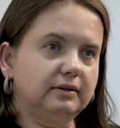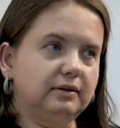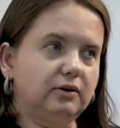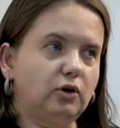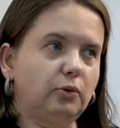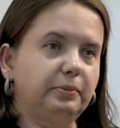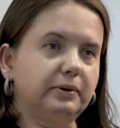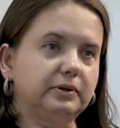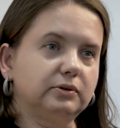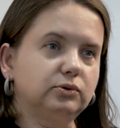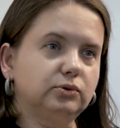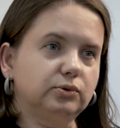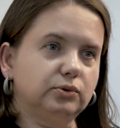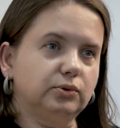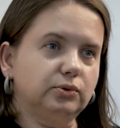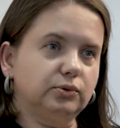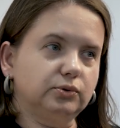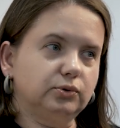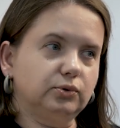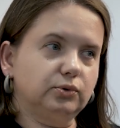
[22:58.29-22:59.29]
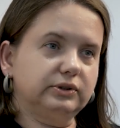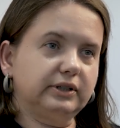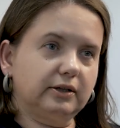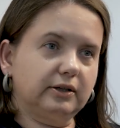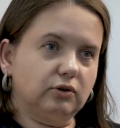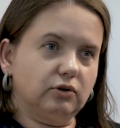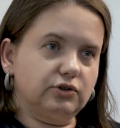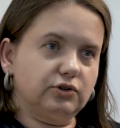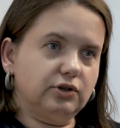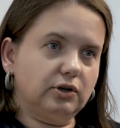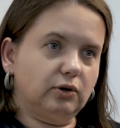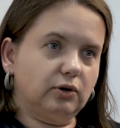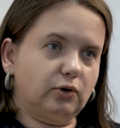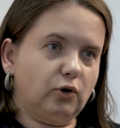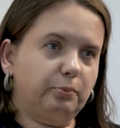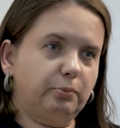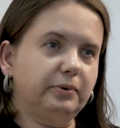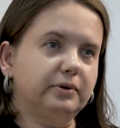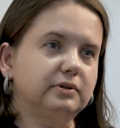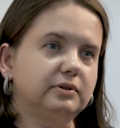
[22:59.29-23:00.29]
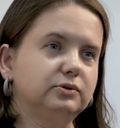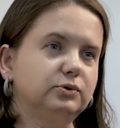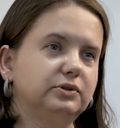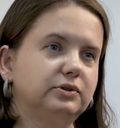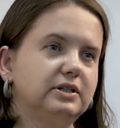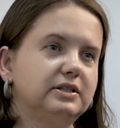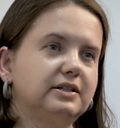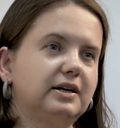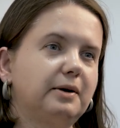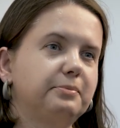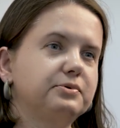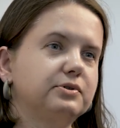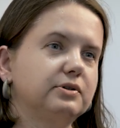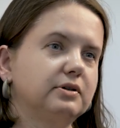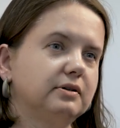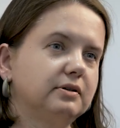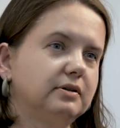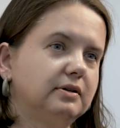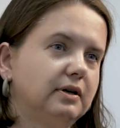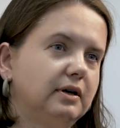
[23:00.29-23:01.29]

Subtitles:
open to technology and open to disruption.